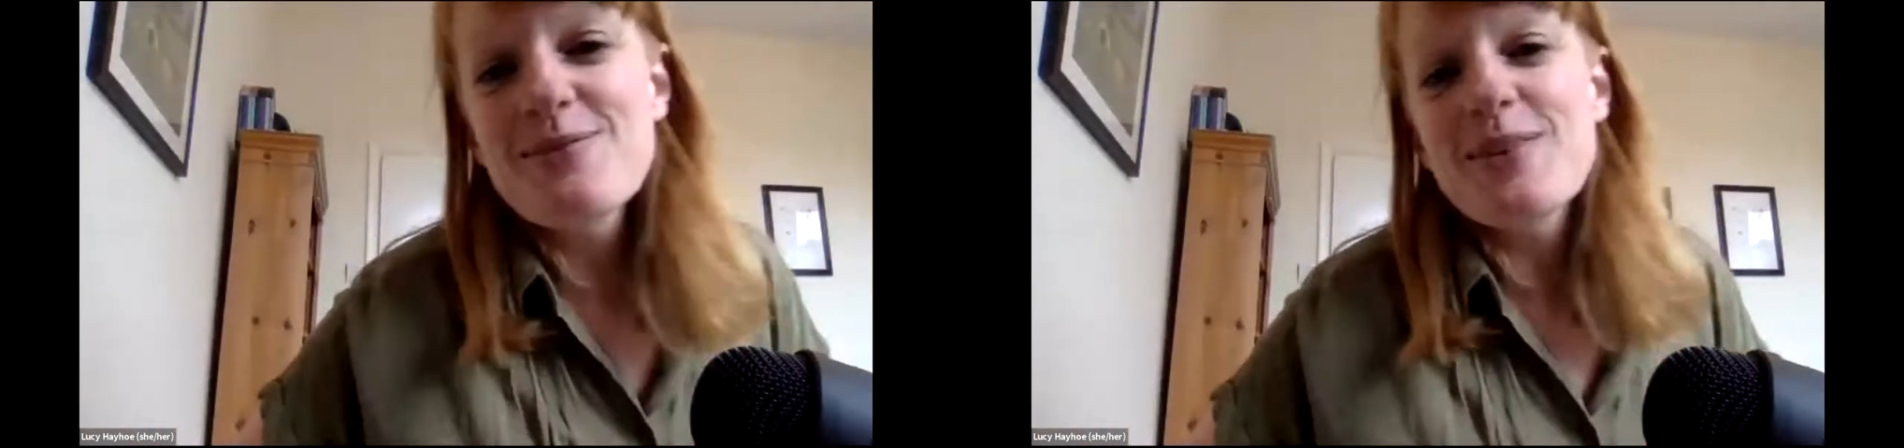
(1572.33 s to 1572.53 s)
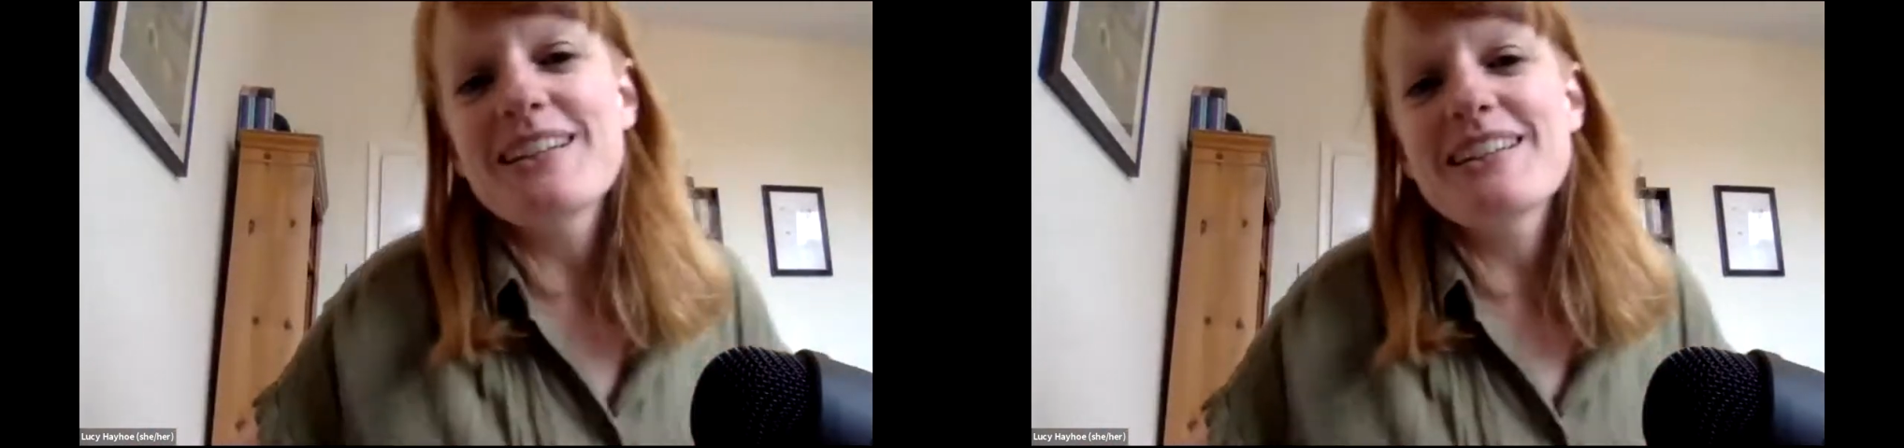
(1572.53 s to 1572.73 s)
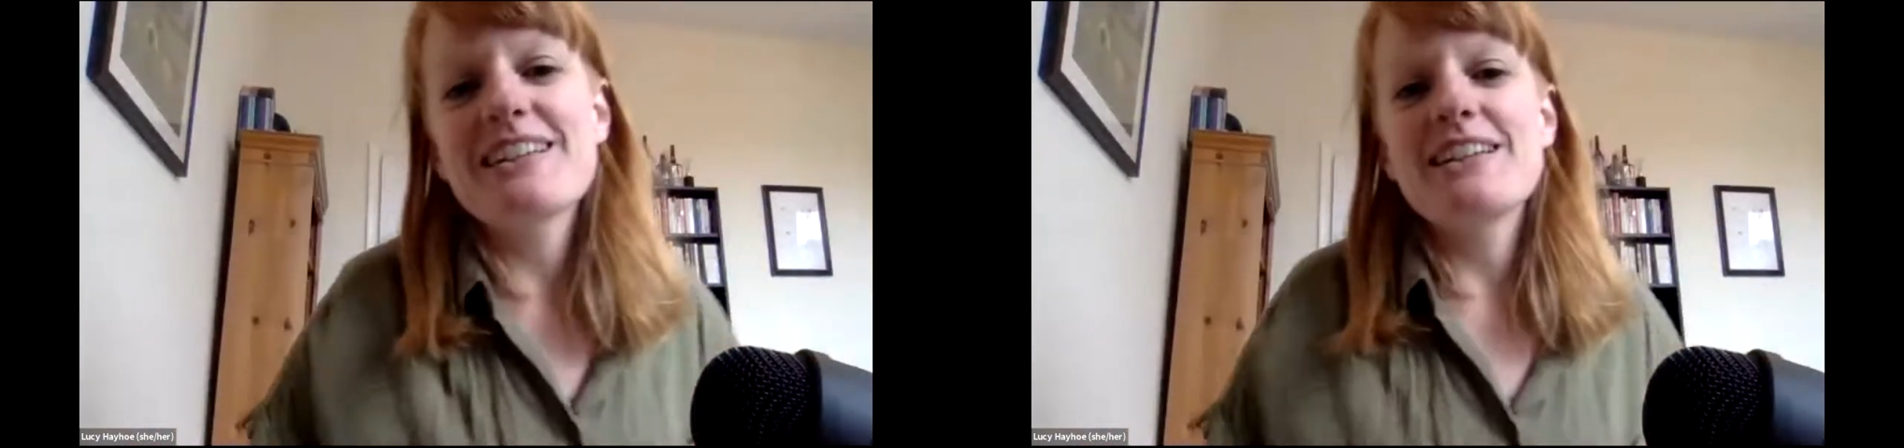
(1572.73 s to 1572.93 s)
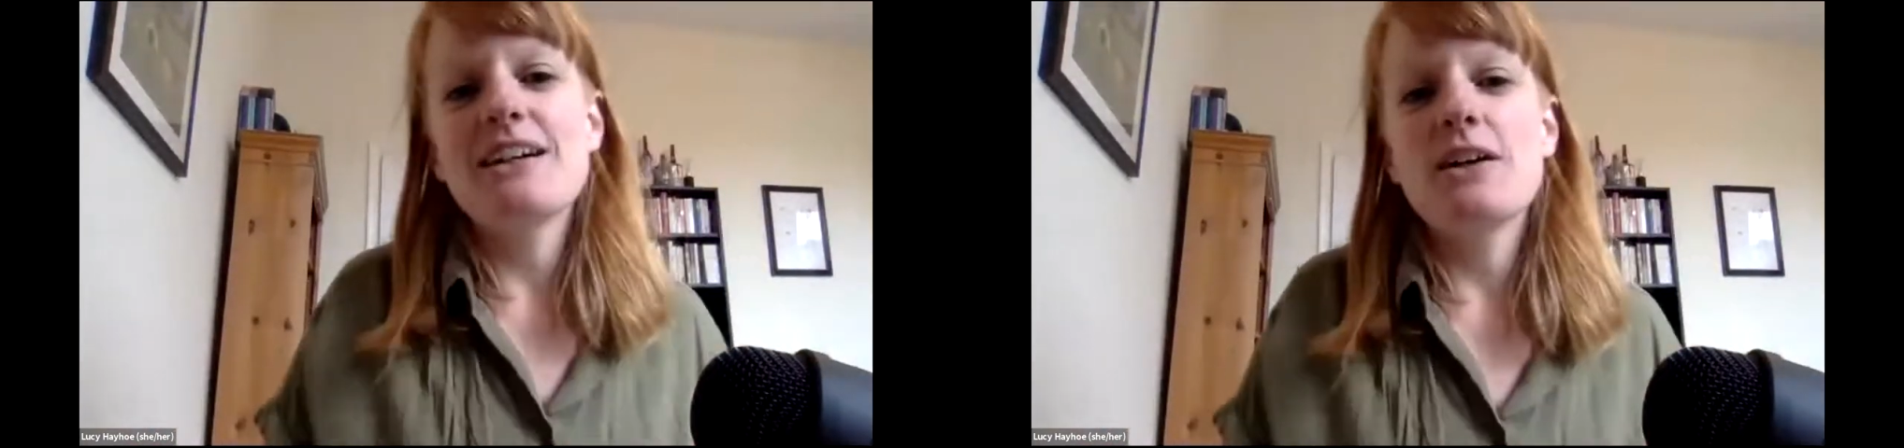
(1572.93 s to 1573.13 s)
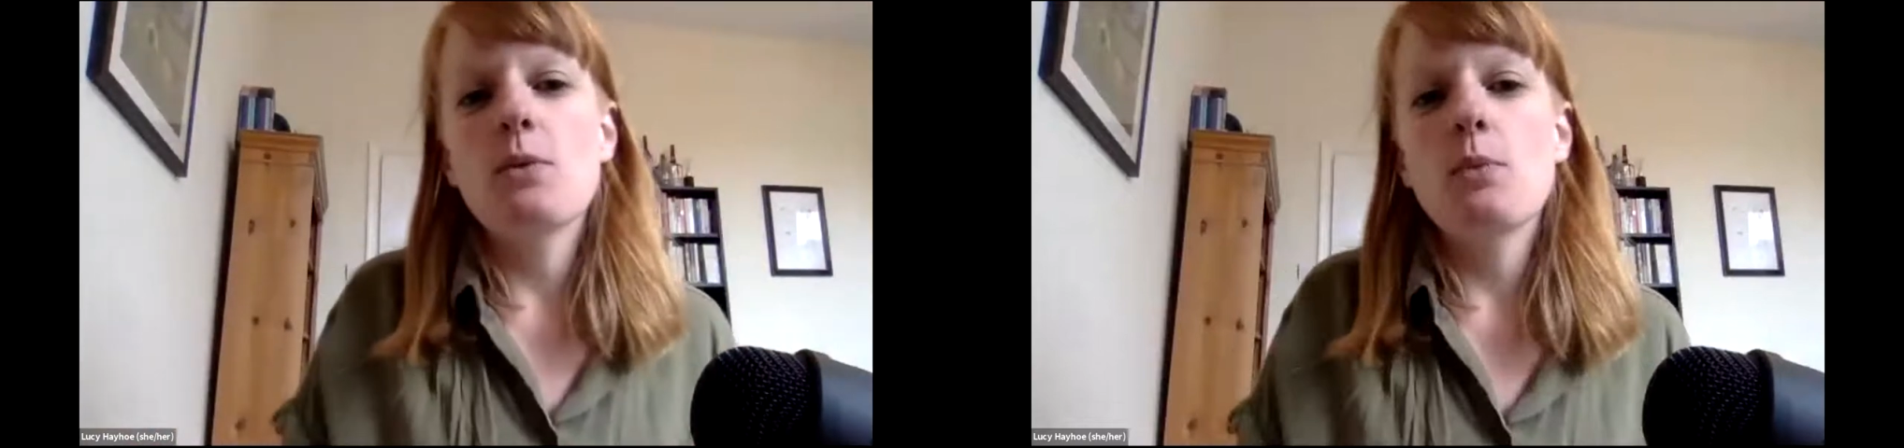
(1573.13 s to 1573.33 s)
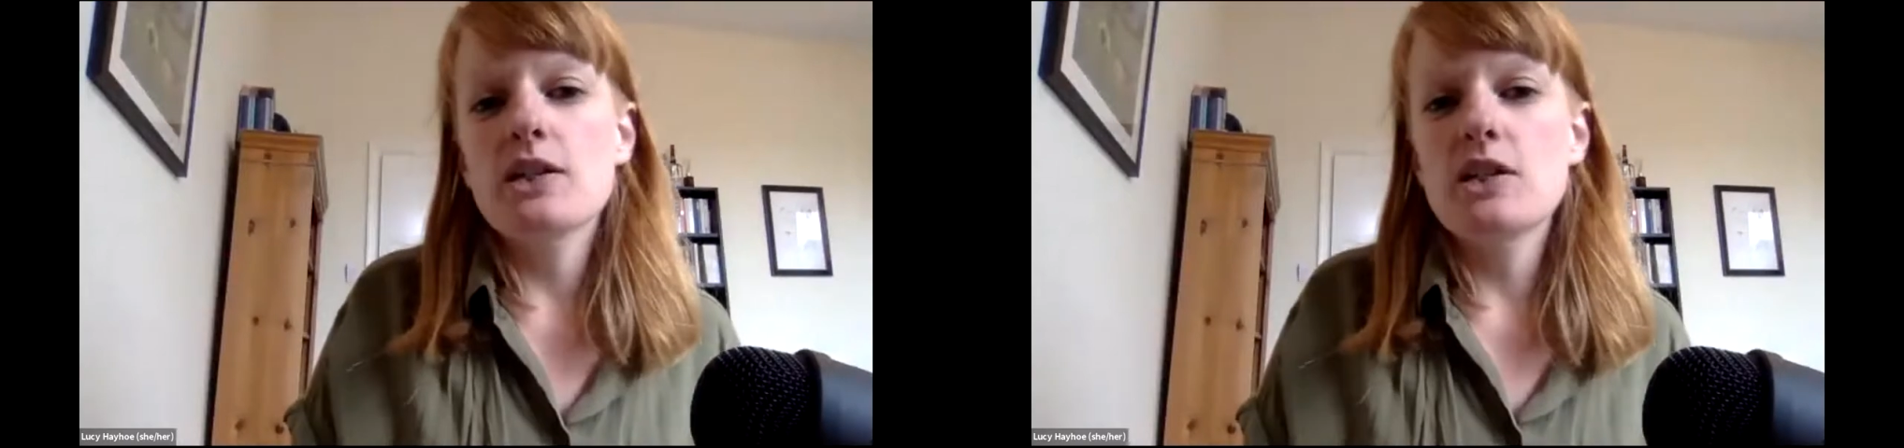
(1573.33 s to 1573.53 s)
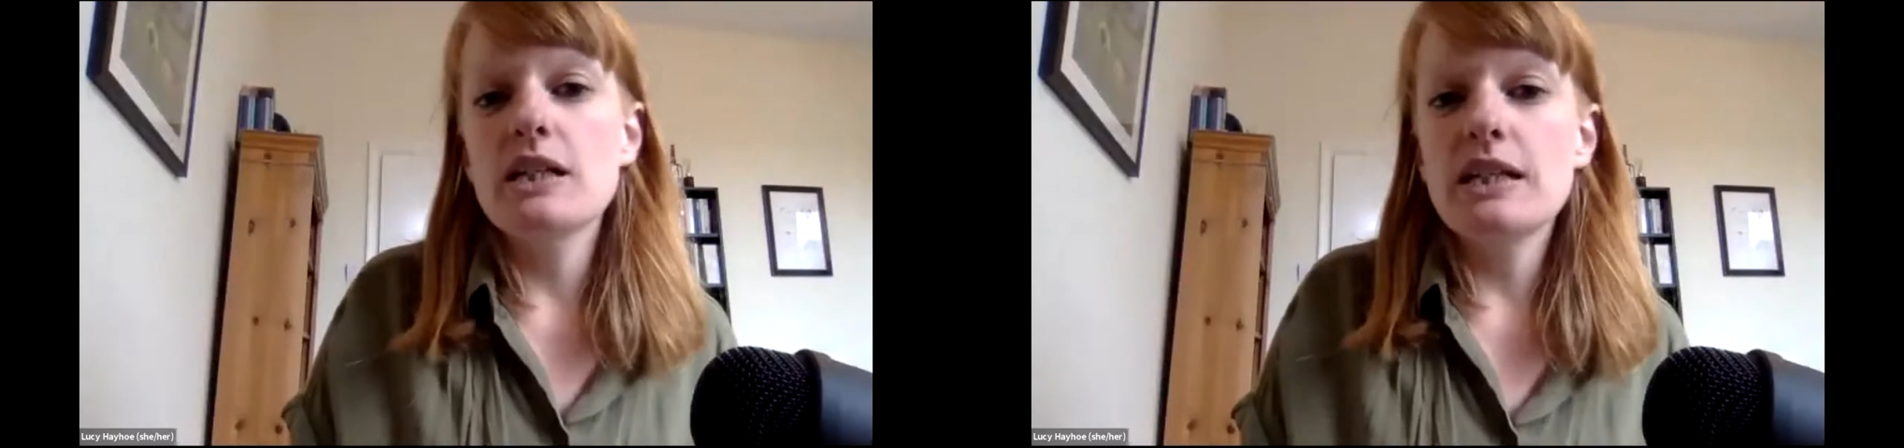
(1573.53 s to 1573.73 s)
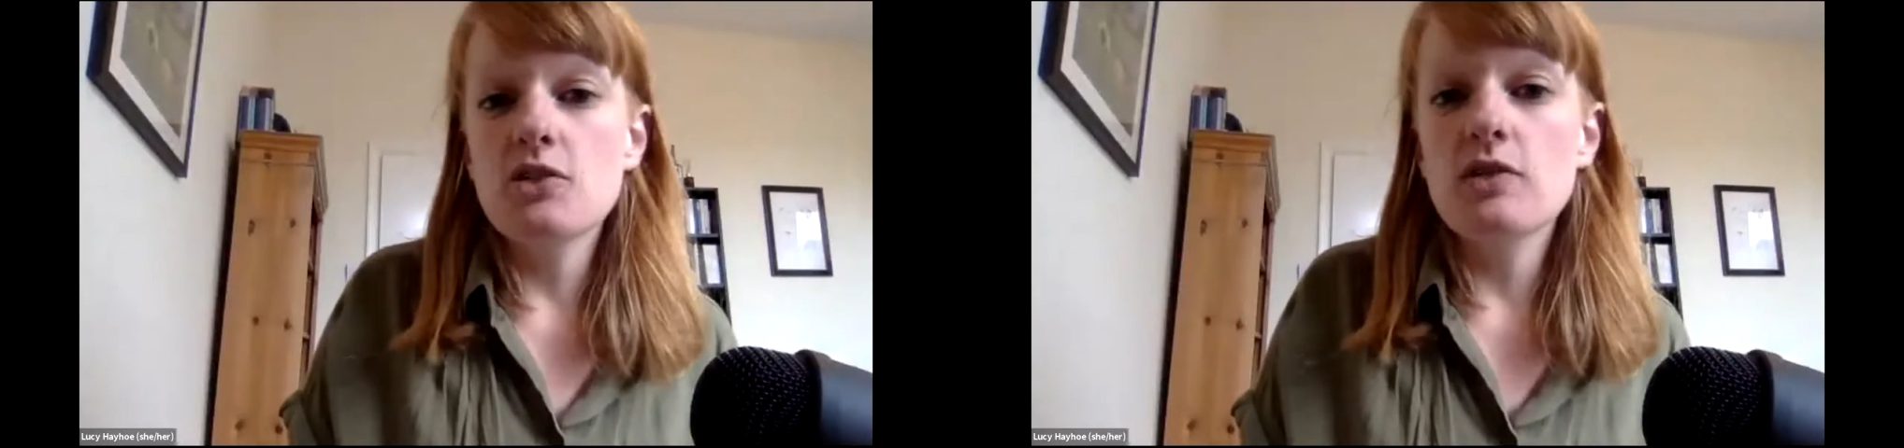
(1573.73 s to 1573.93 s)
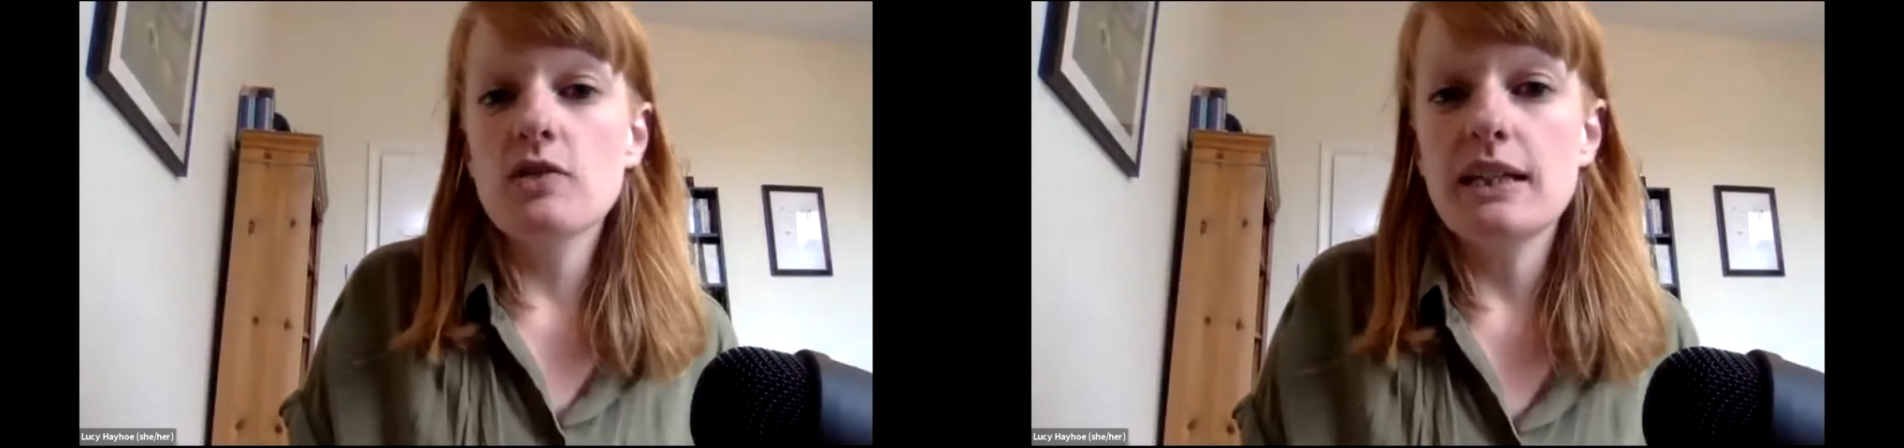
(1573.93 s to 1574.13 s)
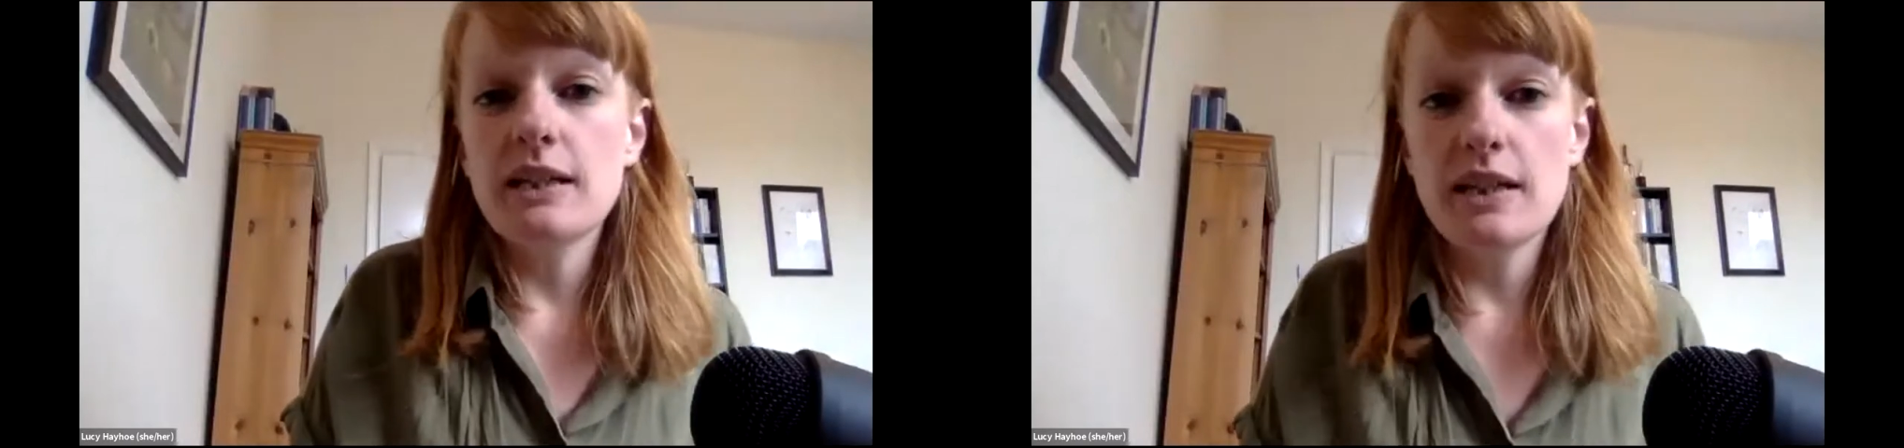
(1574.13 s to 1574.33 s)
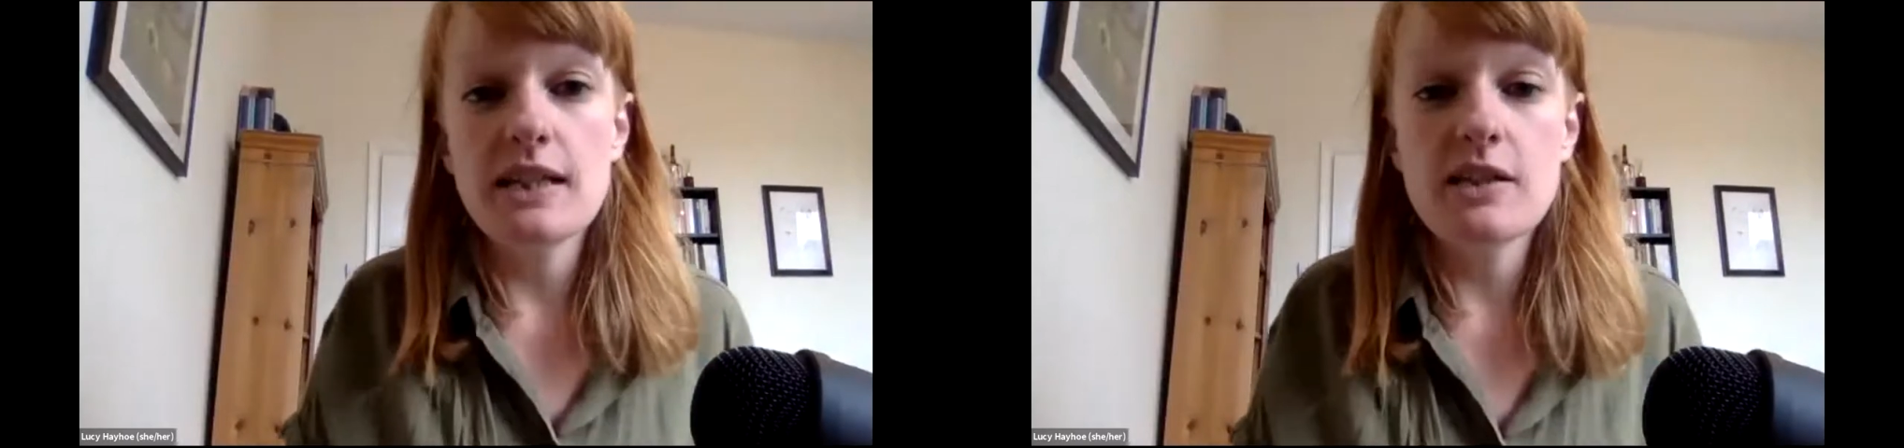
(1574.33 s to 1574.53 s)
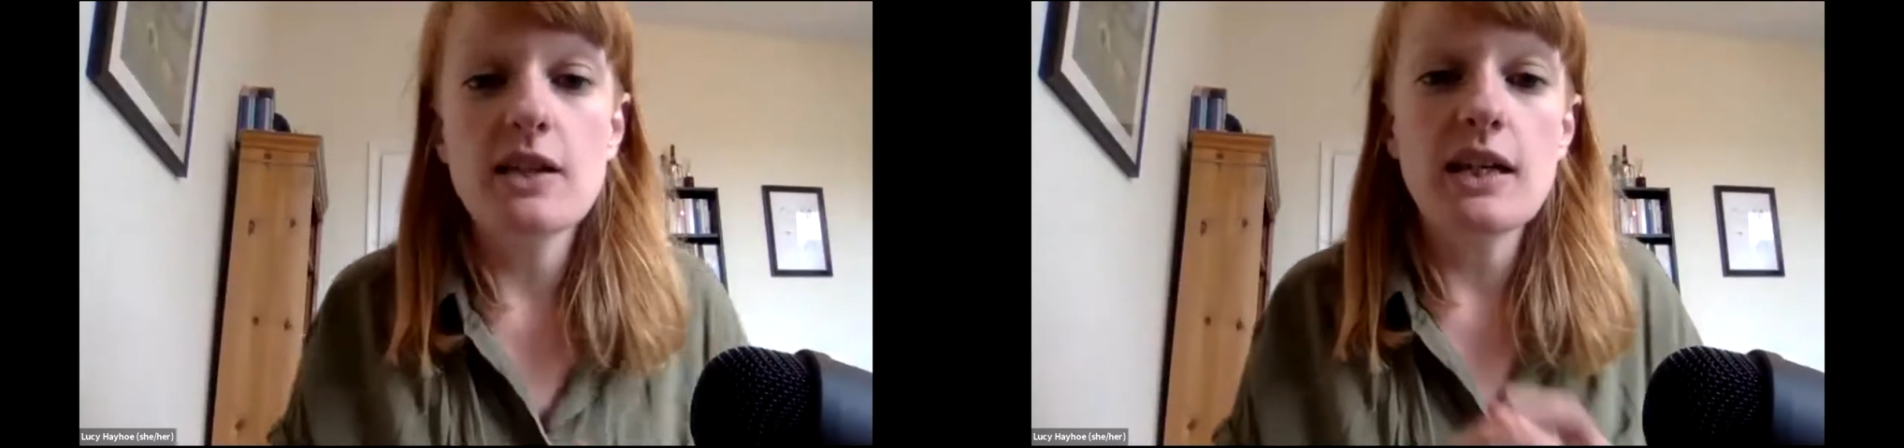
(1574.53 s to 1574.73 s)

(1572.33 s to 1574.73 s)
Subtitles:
which literally it